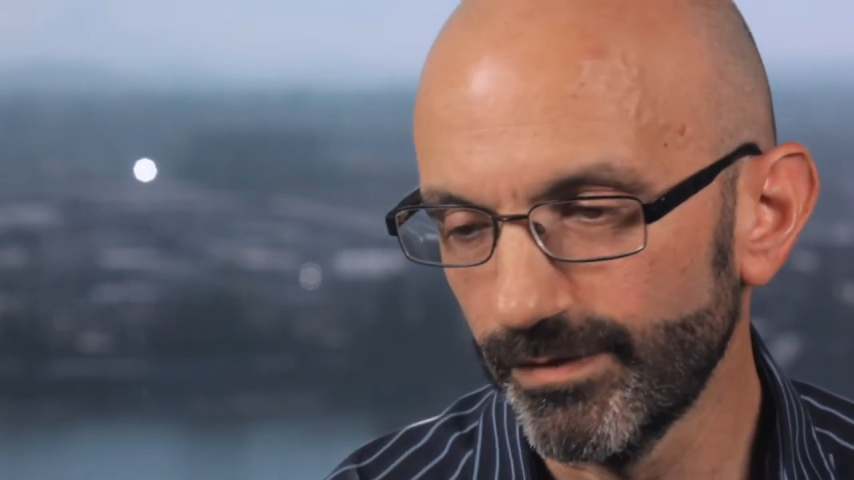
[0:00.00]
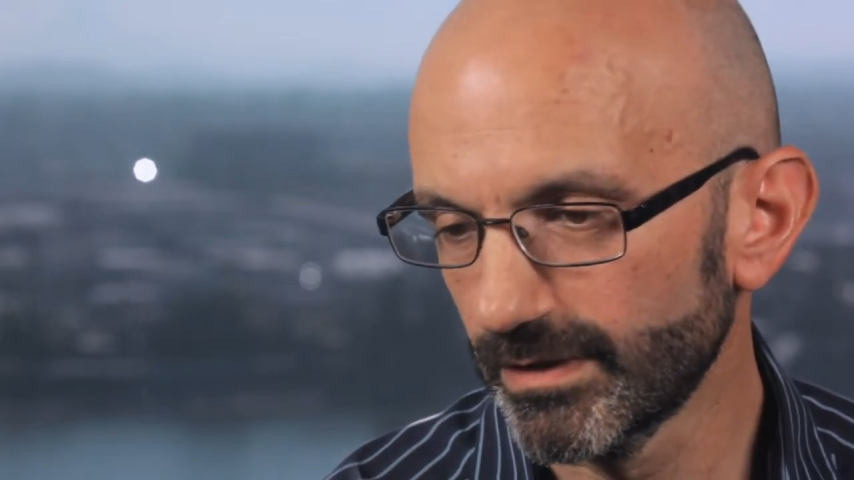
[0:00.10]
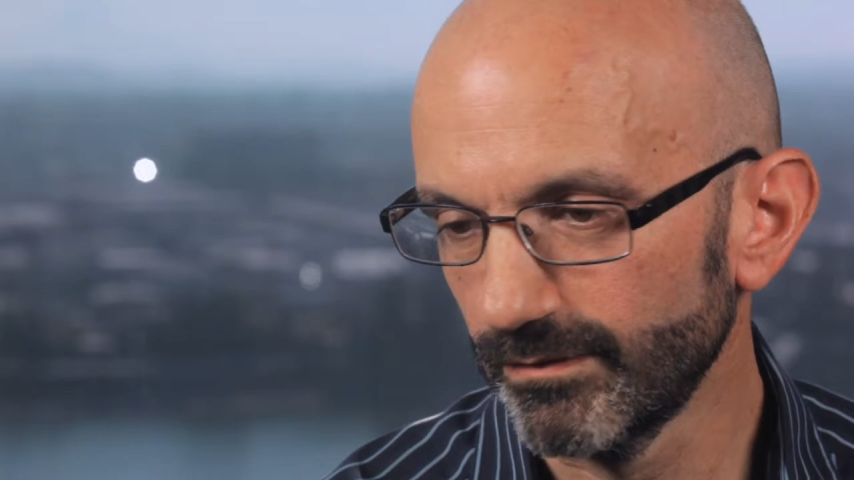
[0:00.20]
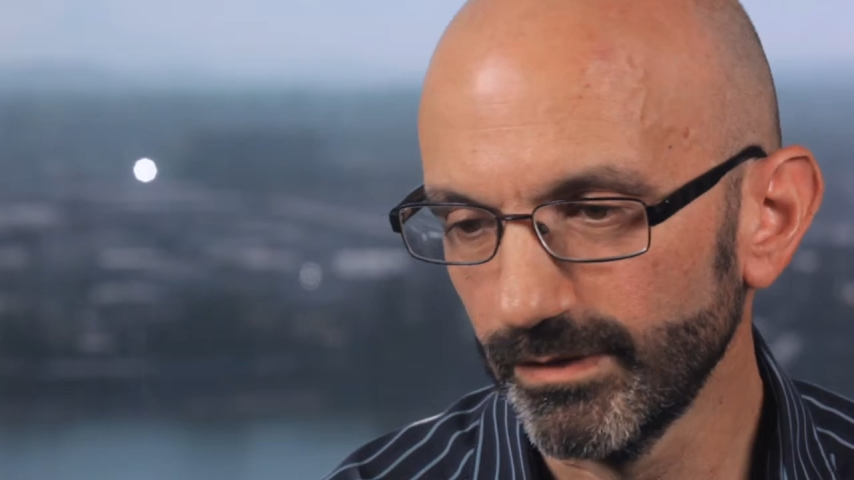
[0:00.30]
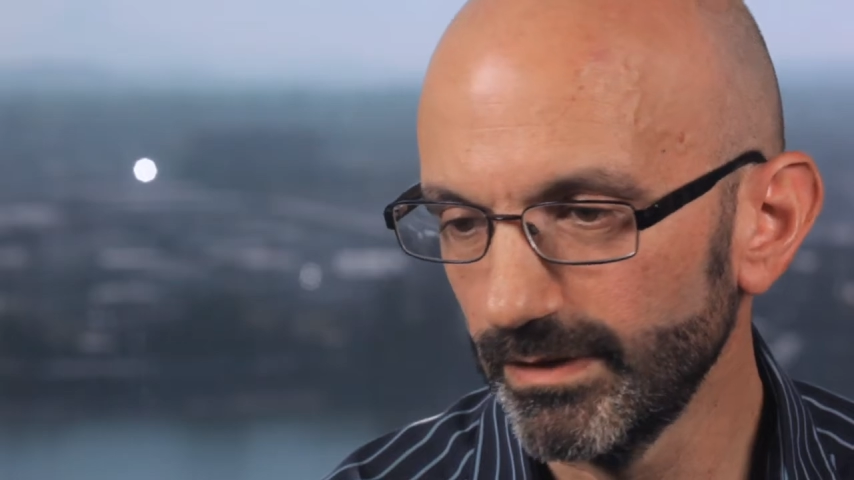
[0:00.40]

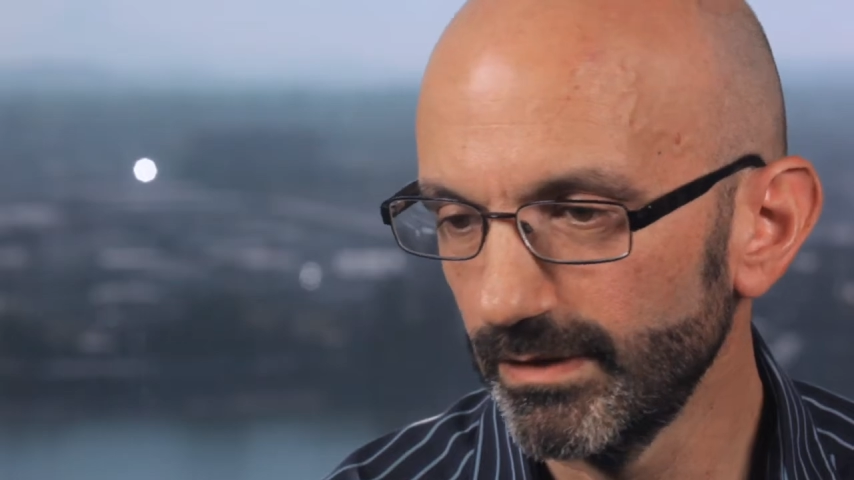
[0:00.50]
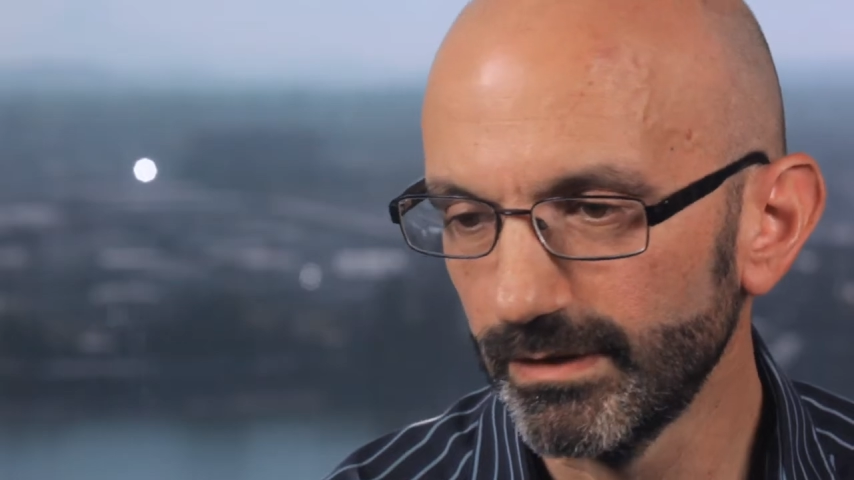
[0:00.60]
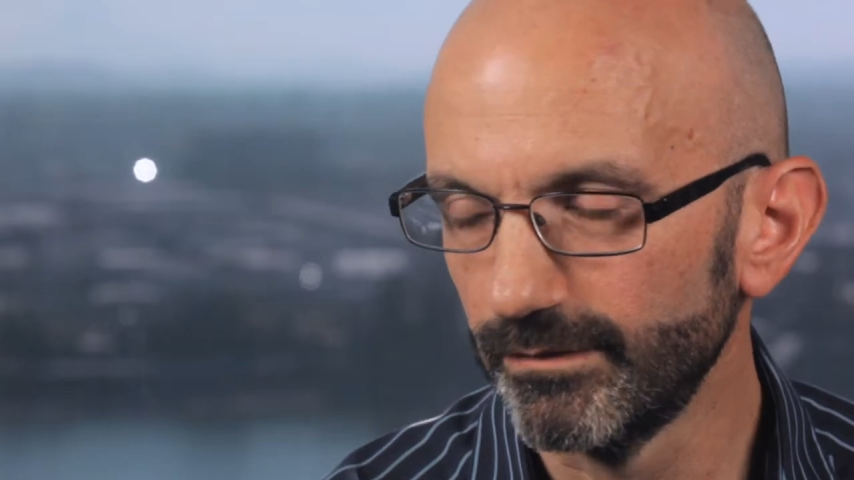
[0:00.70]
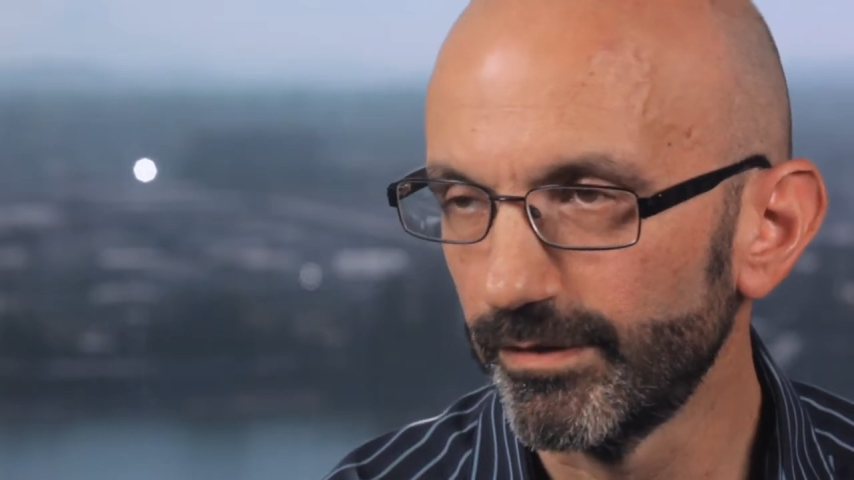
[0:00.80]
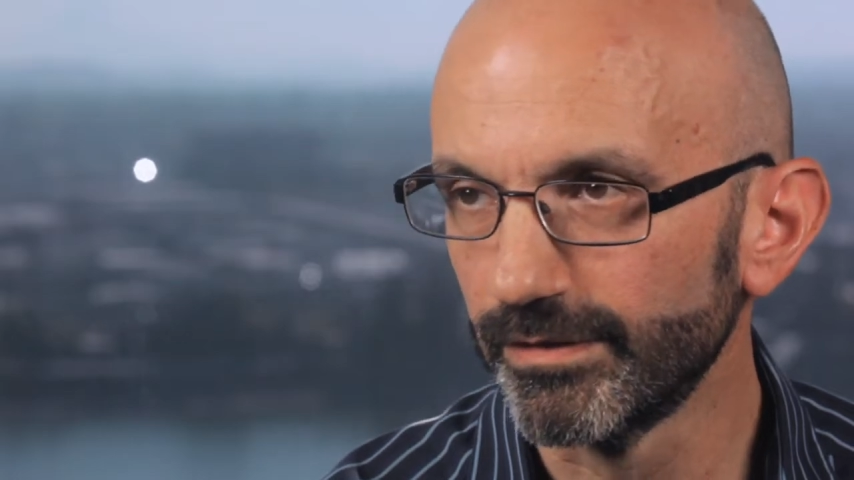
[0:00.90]

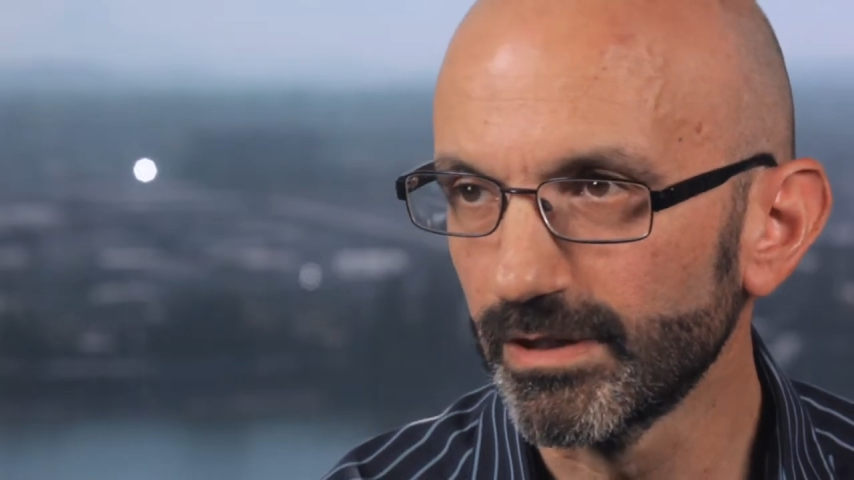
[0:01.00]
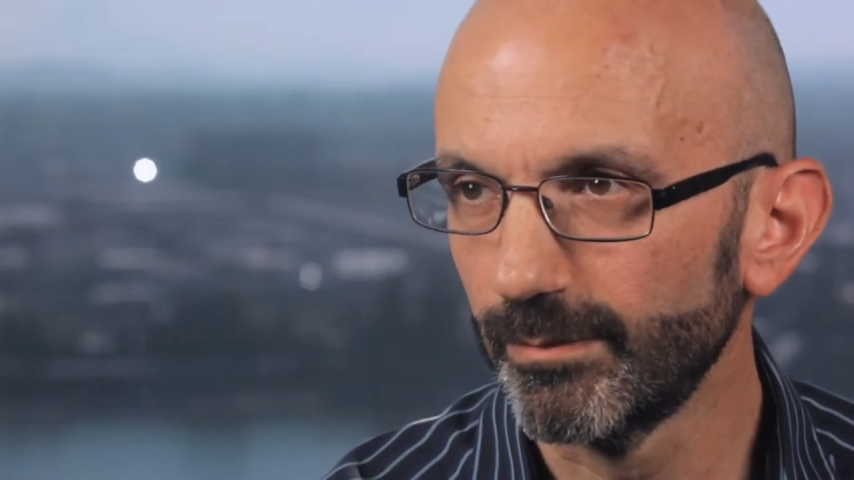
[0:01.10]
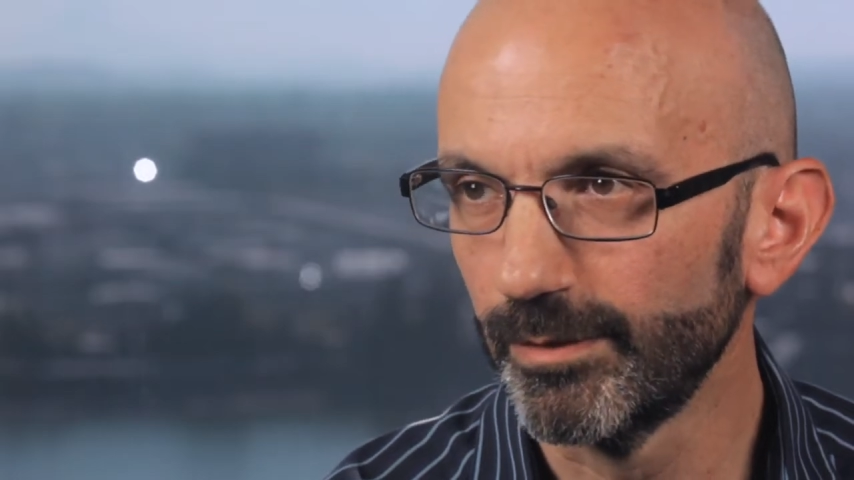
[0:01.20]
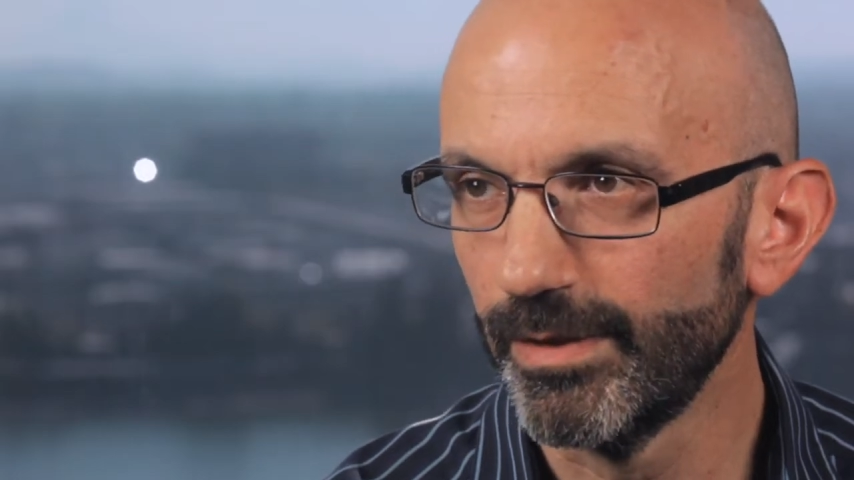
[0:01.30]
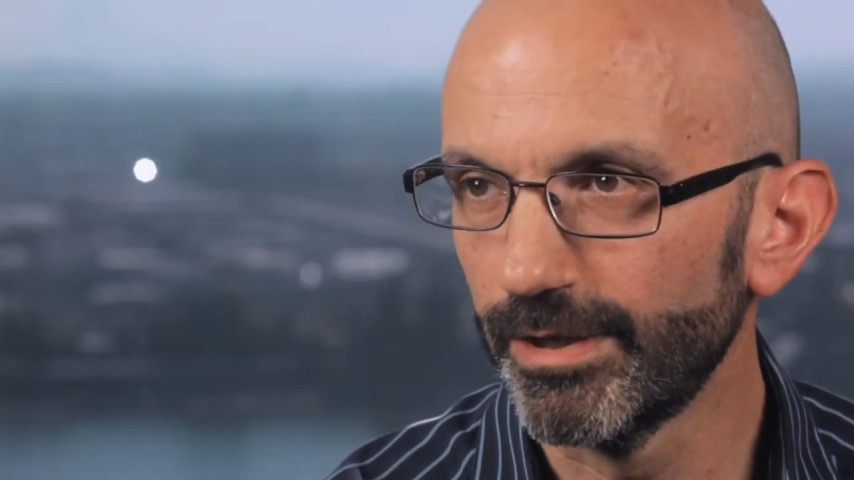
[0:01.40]
effectively in a very
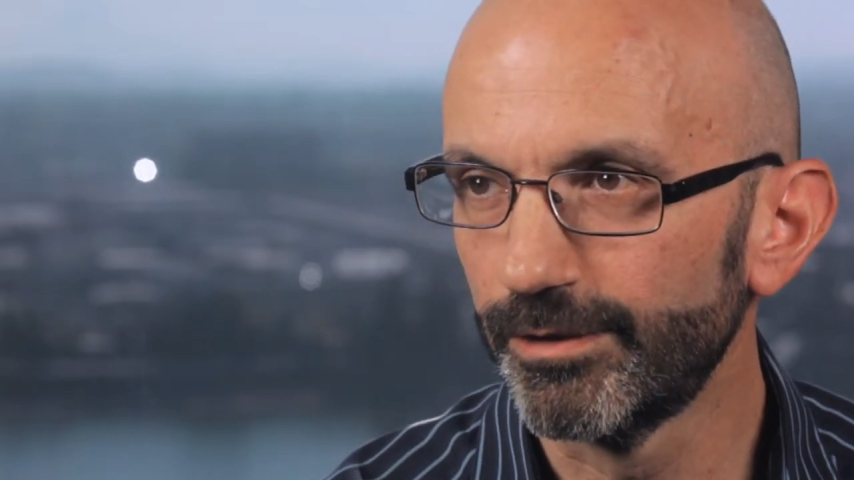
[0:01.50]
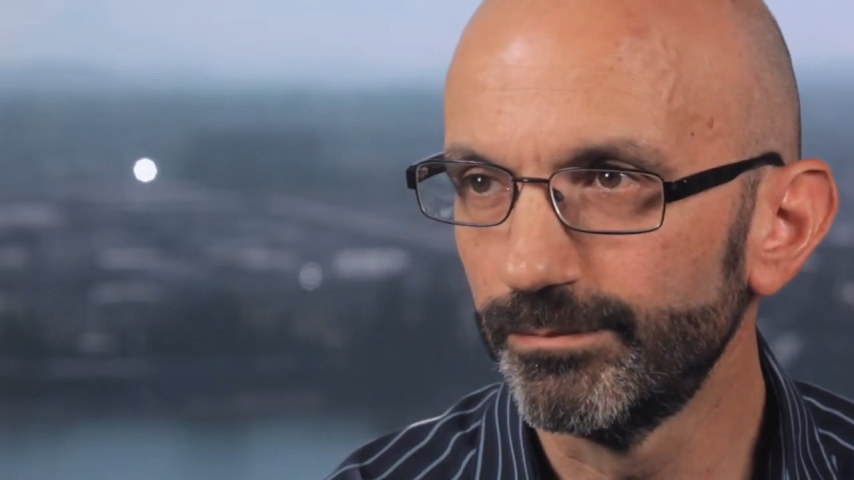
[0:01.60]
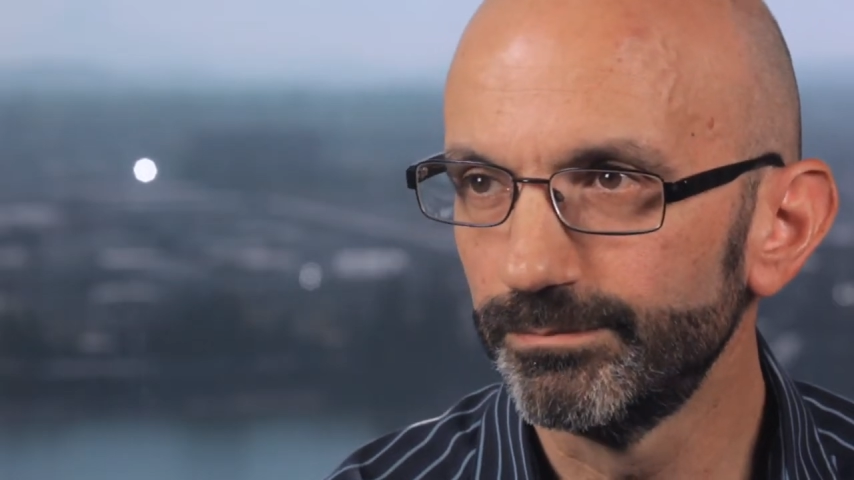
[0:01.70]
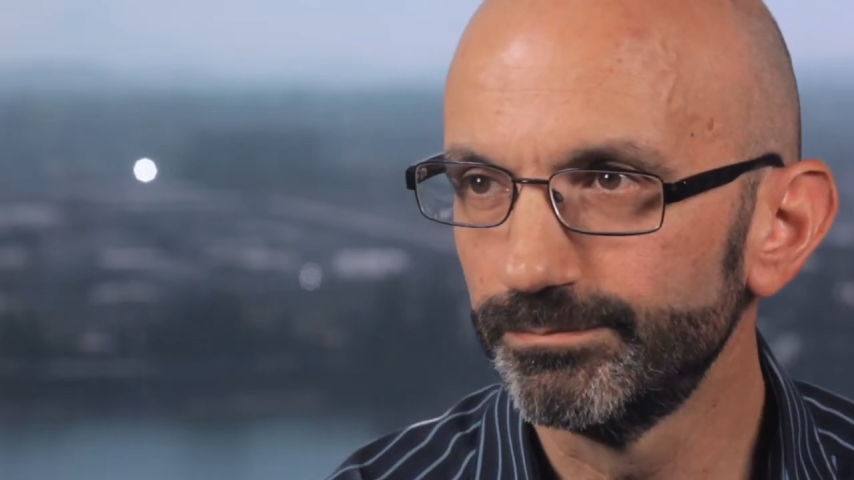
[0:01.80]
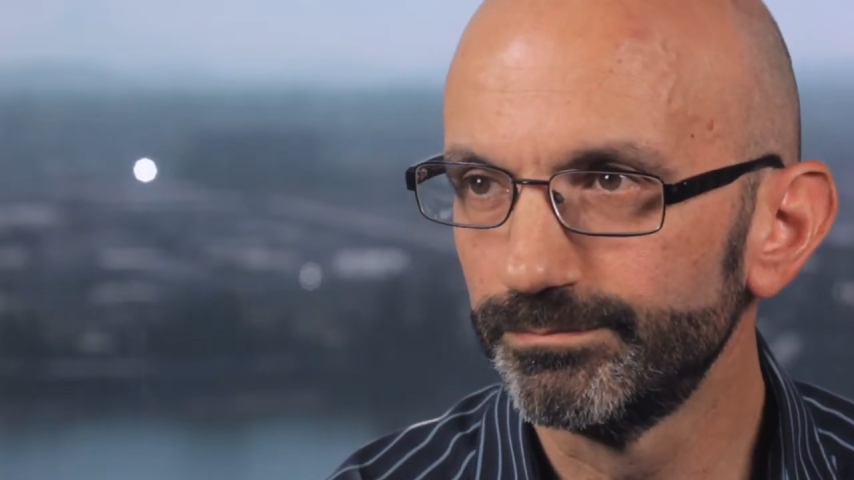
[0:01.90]
timely manner.